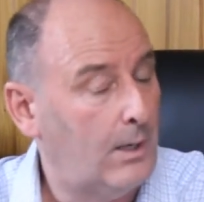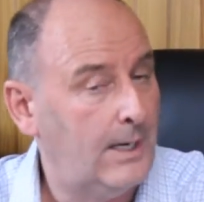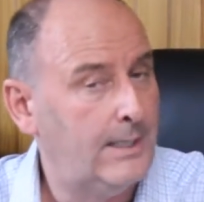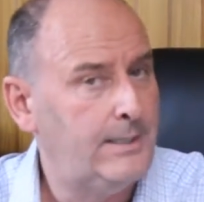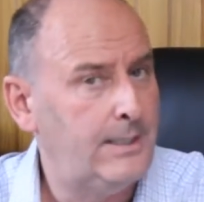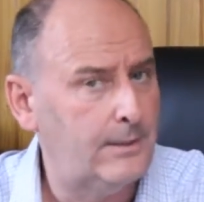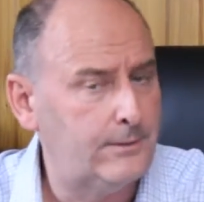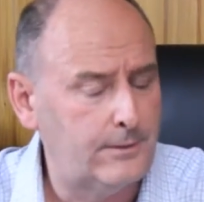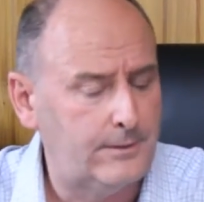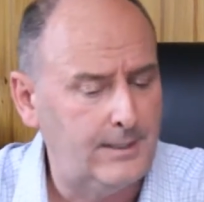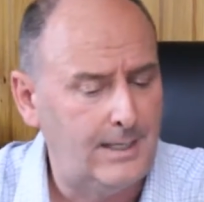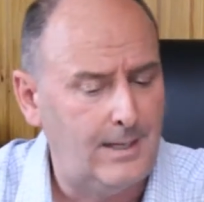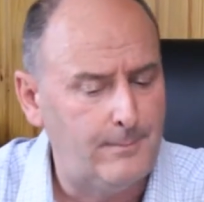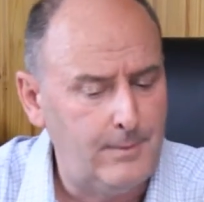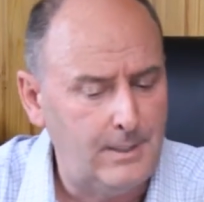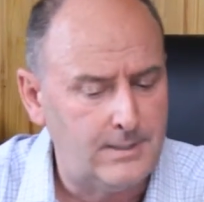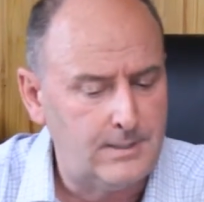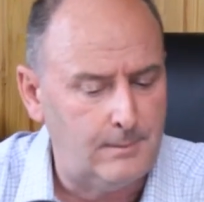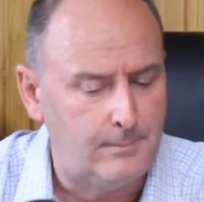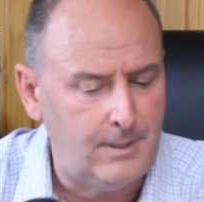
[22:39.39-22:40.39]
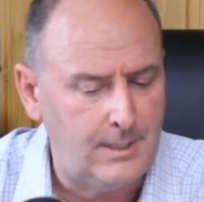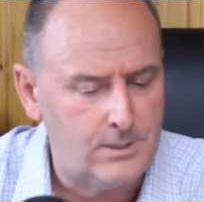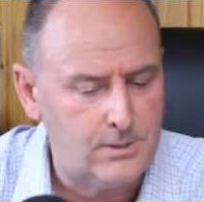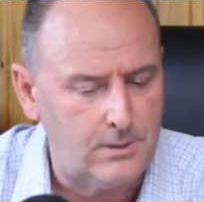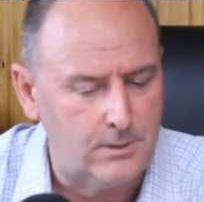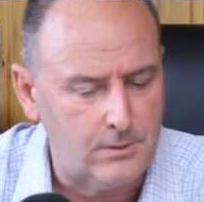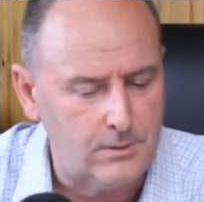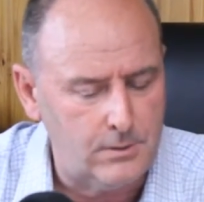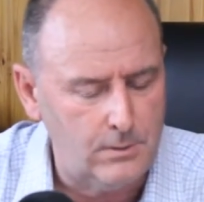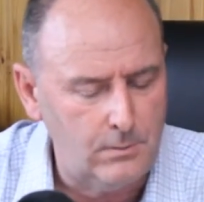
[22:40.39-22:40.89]
And the other thing I meant to
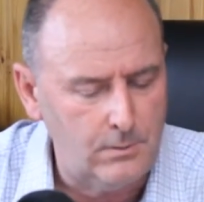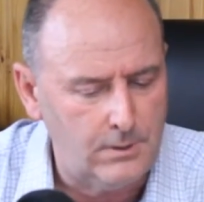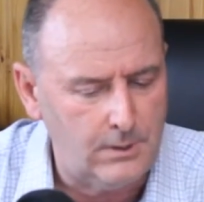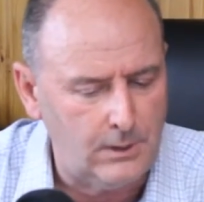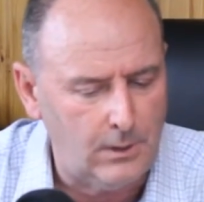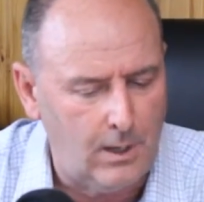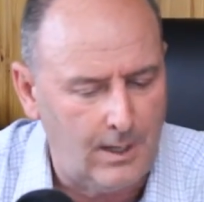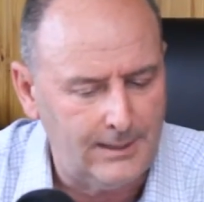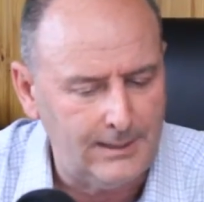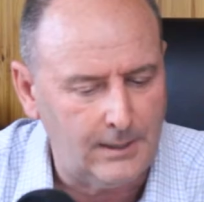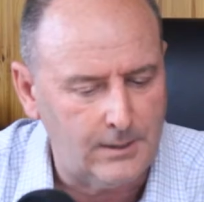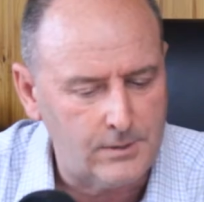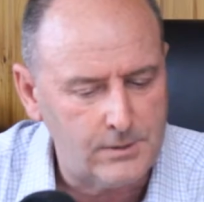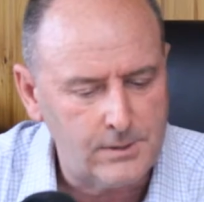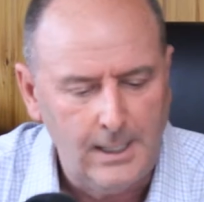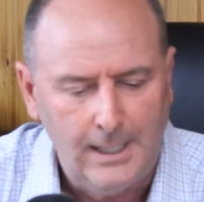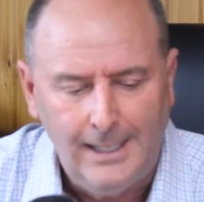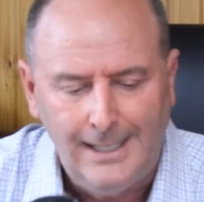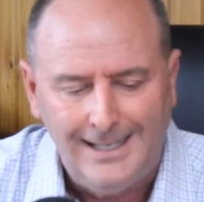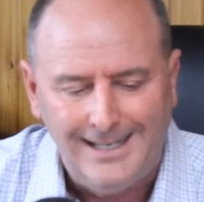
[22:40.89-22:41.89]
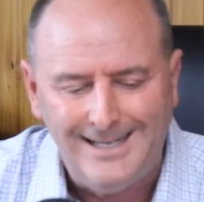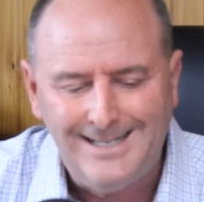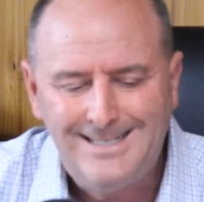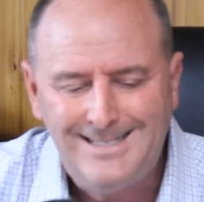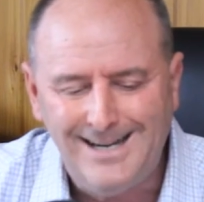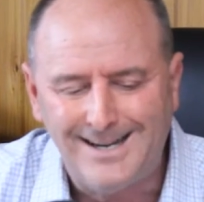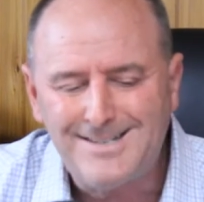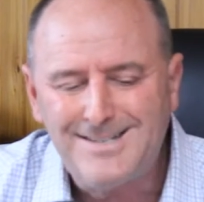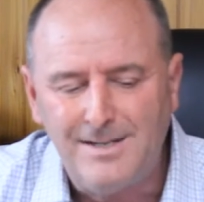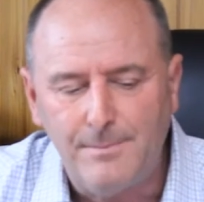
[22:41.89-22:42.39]
mention too to the audience, it
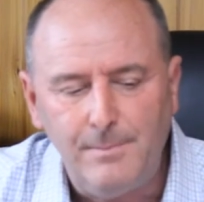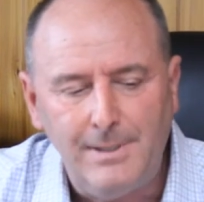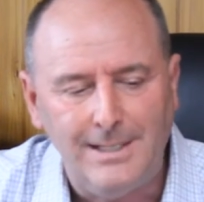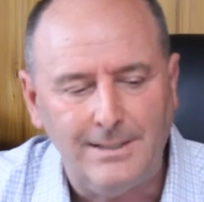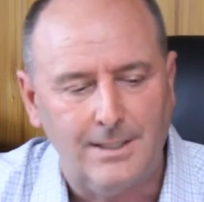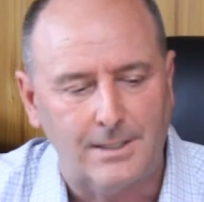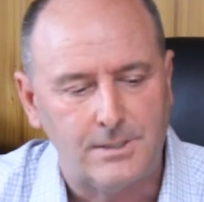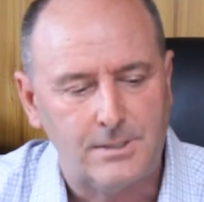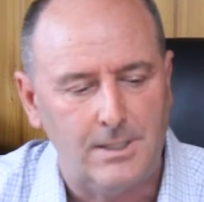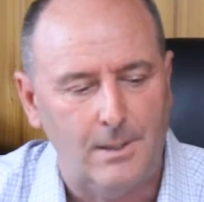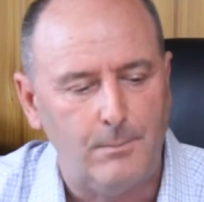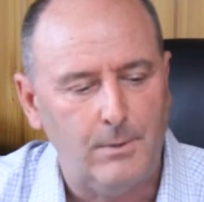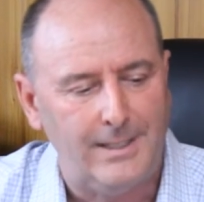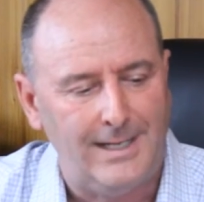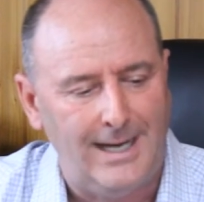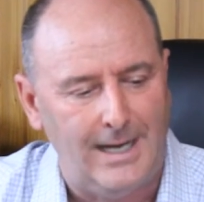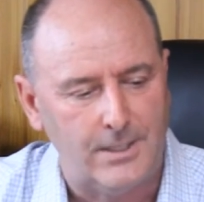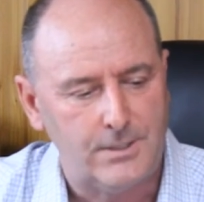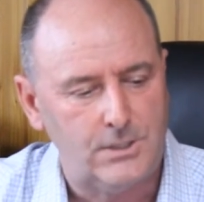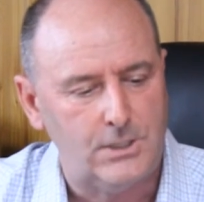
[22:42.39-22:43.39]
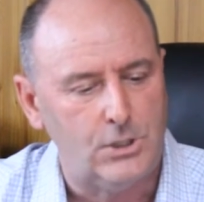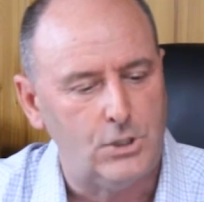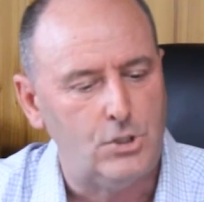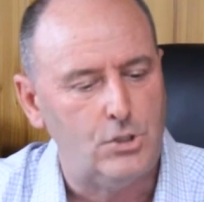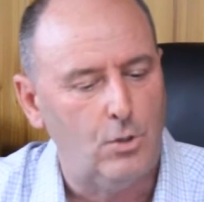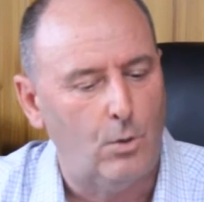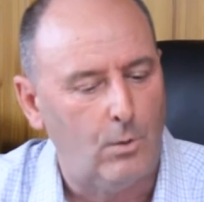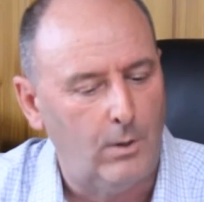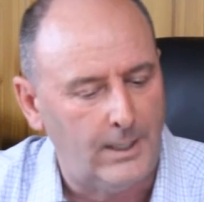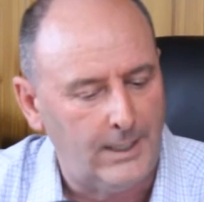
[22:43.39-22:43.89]
doesn't mean that someone has to
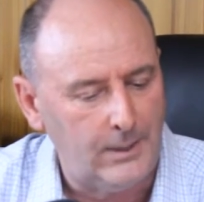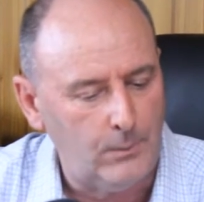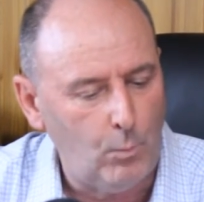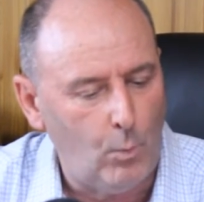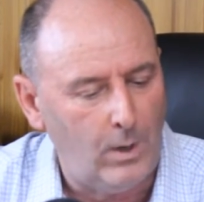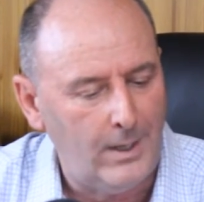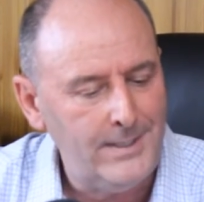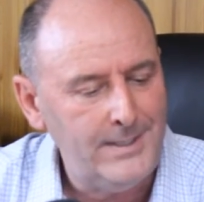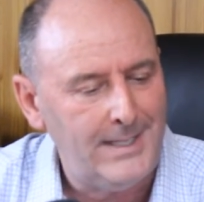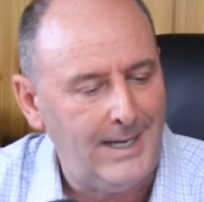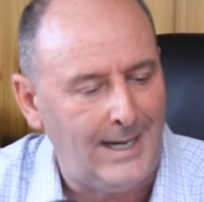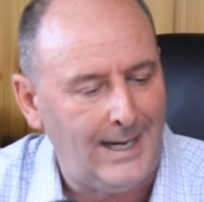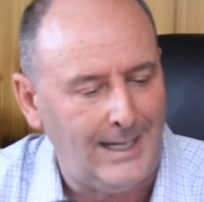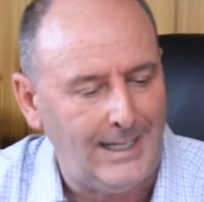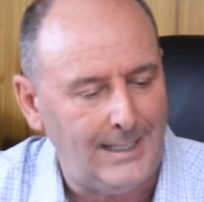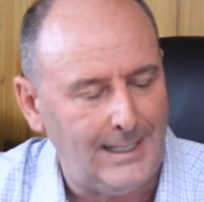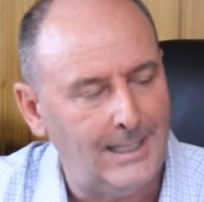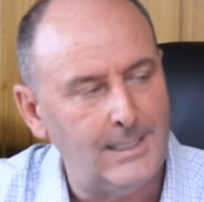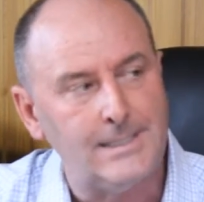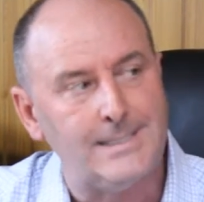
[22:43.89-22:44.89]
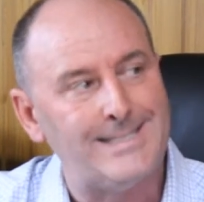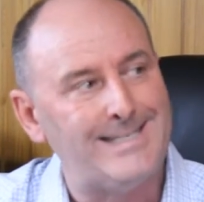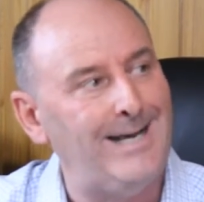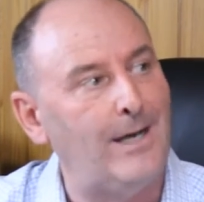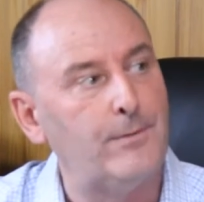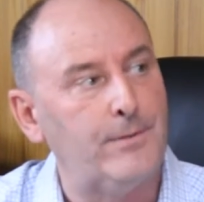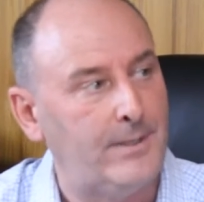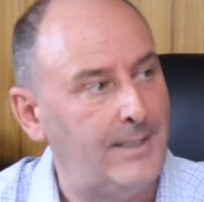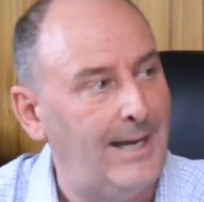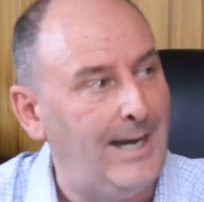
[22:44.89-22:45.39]
join one day and sell
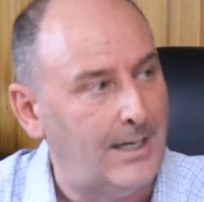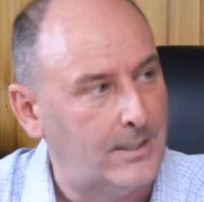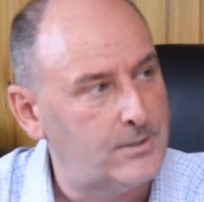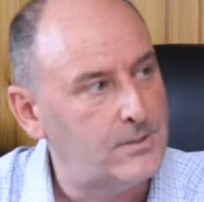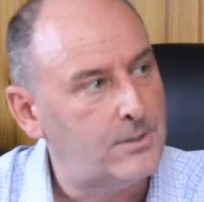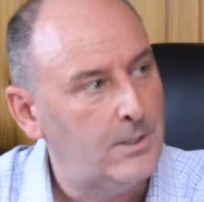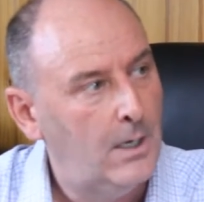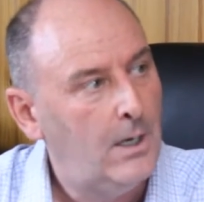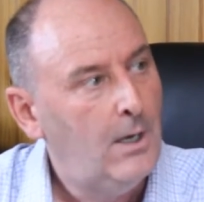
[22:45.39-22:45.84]
the next.